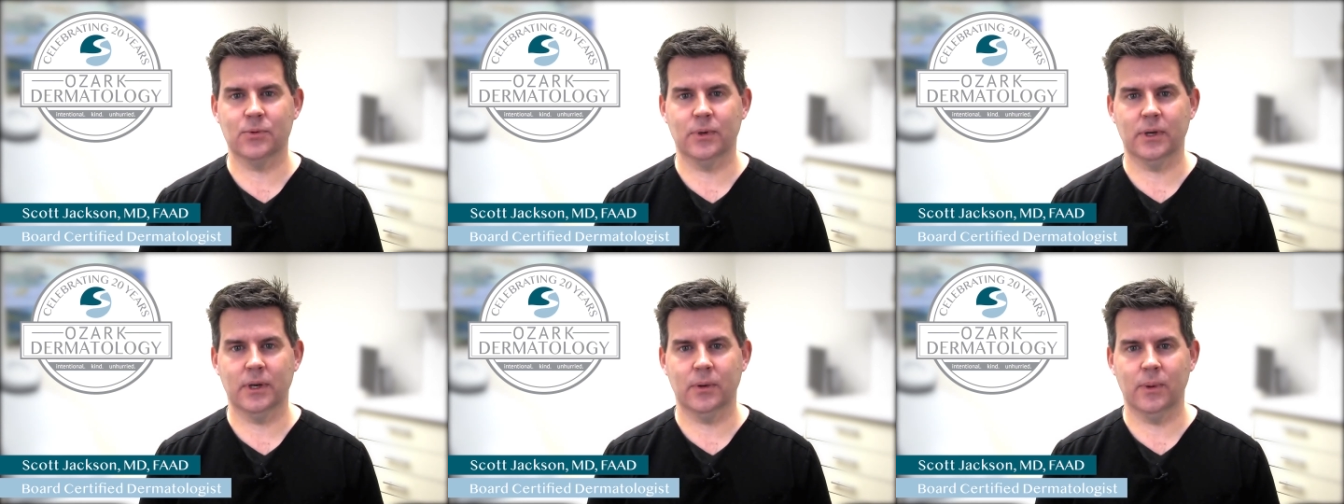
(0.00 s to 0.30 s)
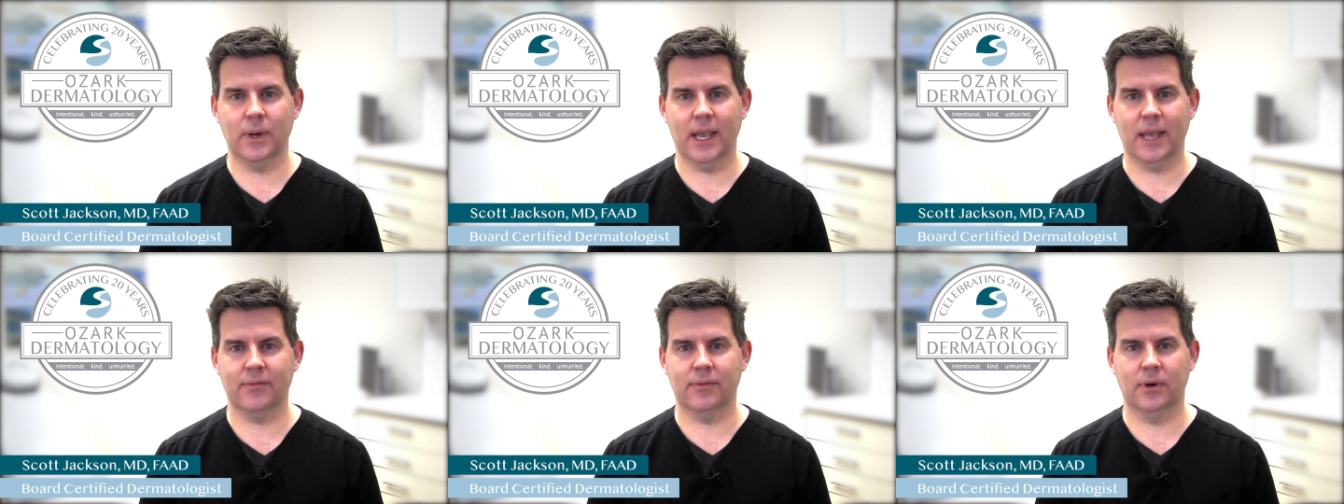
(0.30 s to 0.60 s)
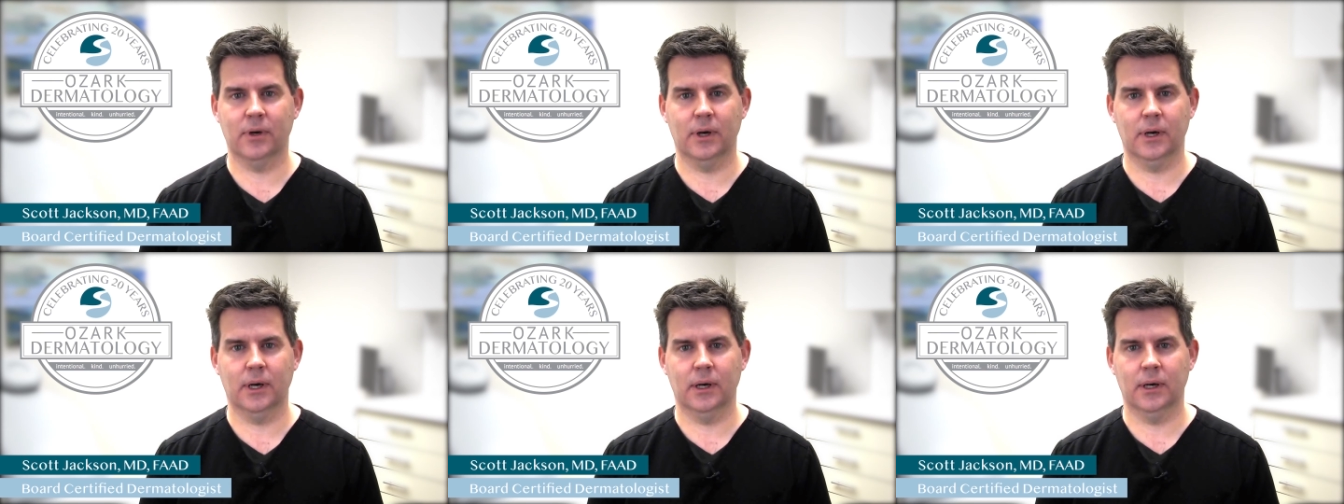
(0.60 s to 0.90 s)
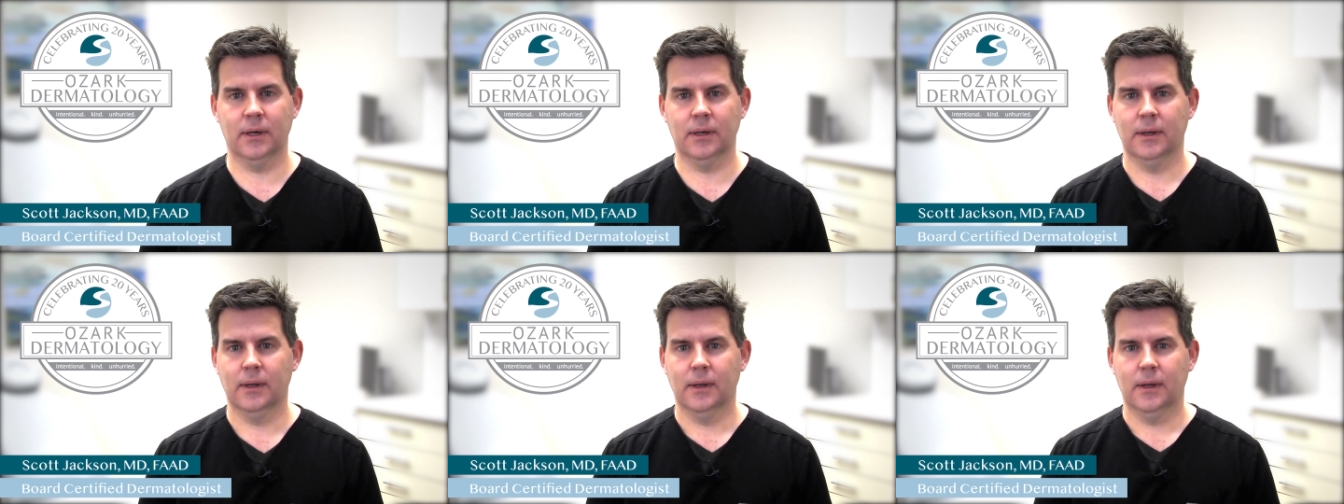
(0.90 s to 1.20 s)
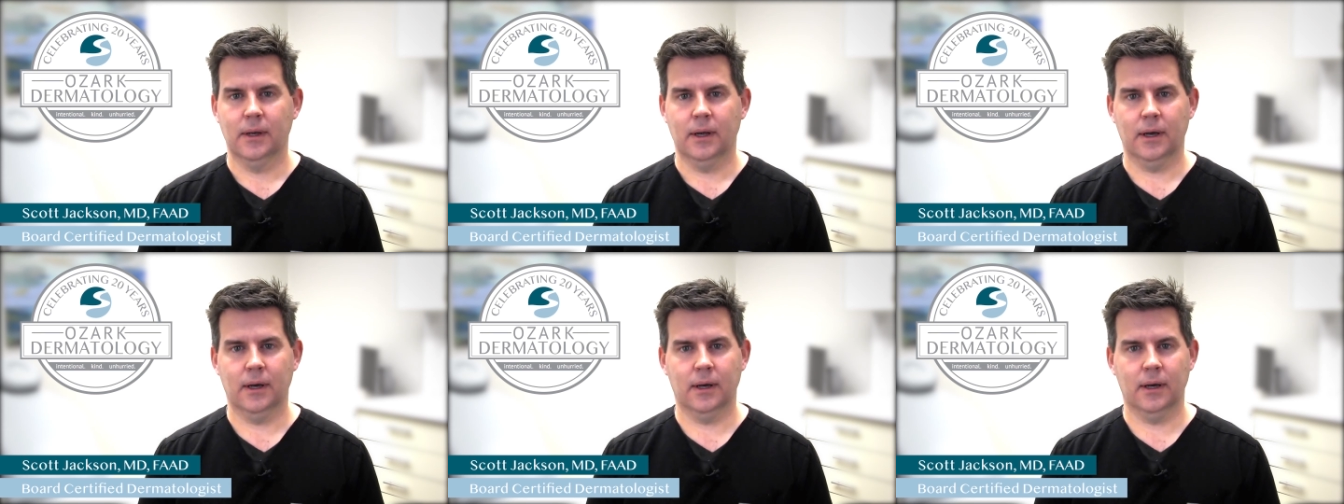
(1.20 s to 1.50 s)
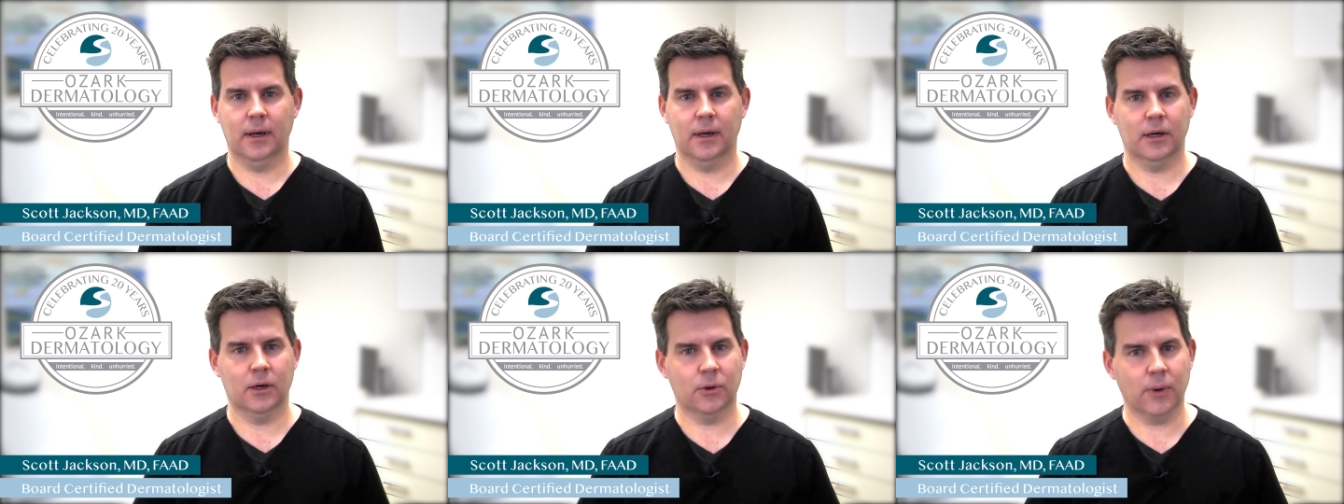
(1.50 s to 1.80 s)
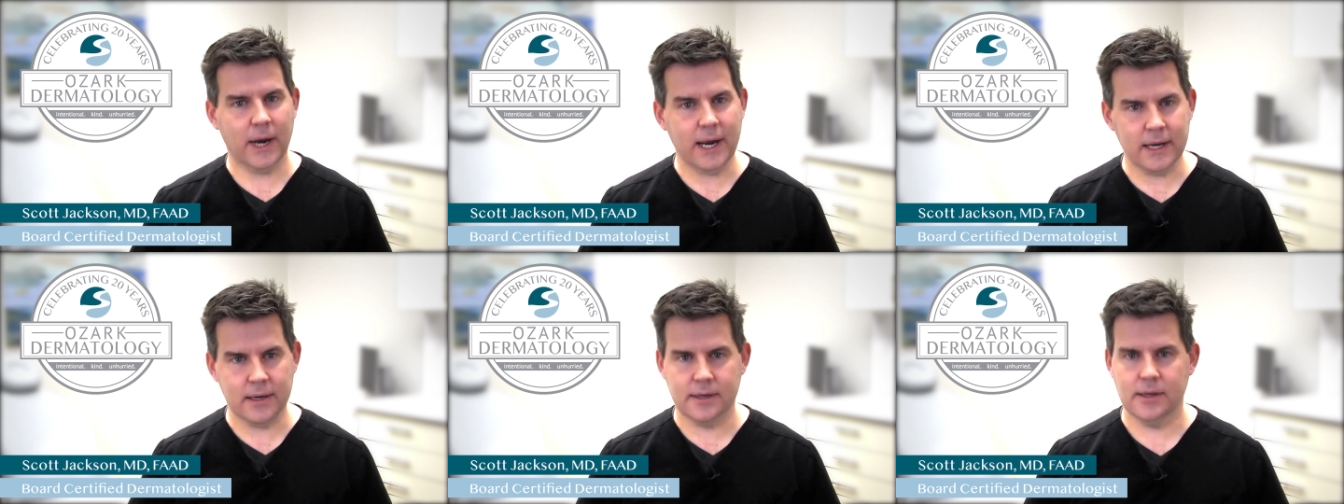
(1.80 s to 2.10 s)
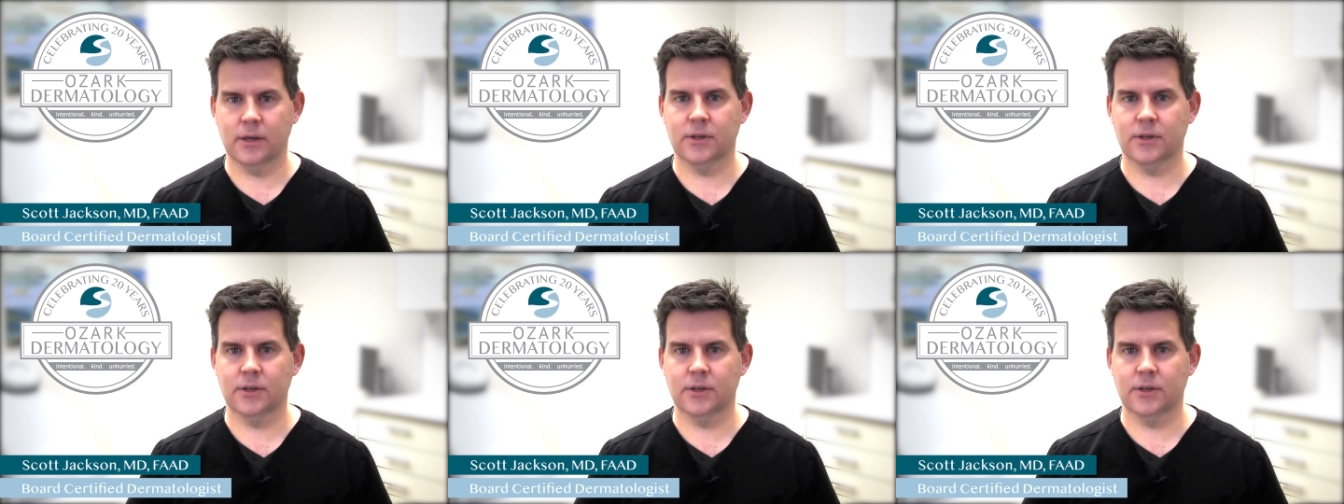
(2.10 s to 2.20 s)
we have a great